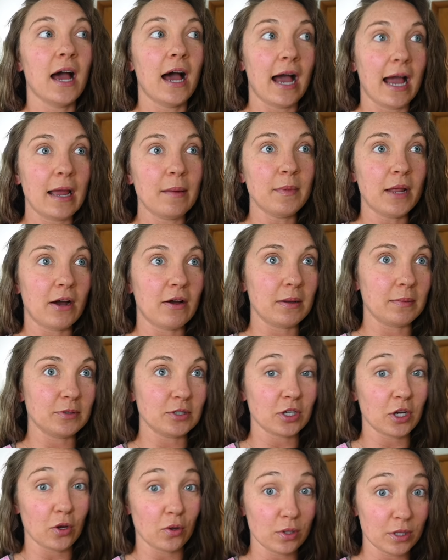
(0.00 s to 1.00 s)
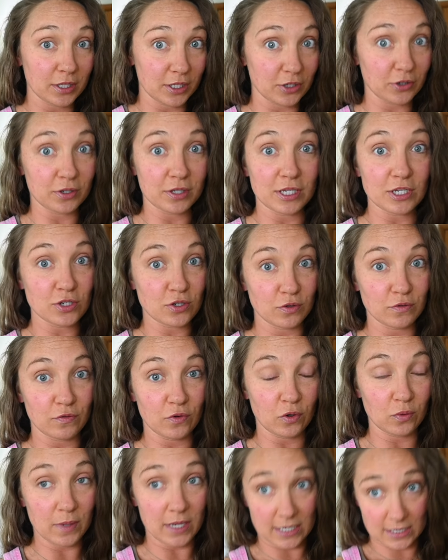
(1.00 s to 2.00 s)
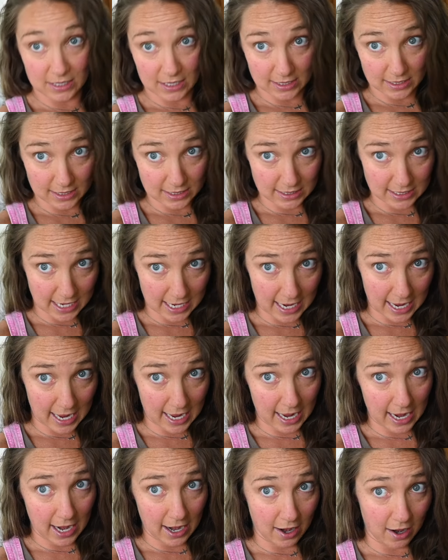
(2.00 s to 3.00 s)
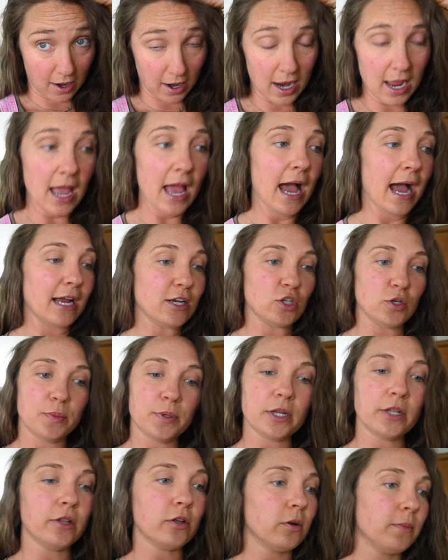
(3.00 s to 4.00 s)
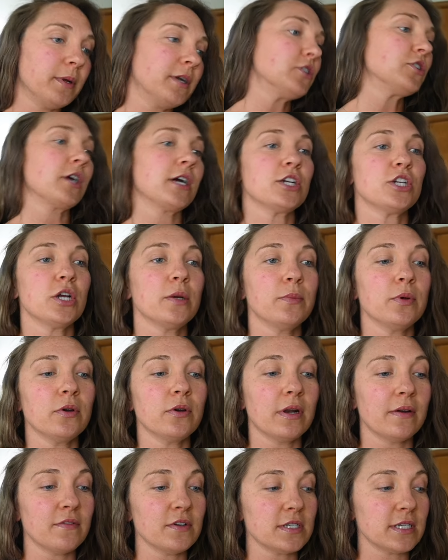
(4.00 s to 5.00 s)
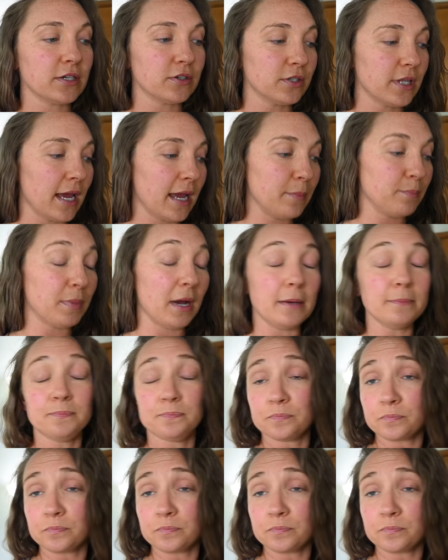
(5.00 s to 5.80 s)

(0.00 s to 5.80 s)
I am now able to go literally two full weeks. This is day eight hair. I do put a little bit of dry shampoo in every single day, but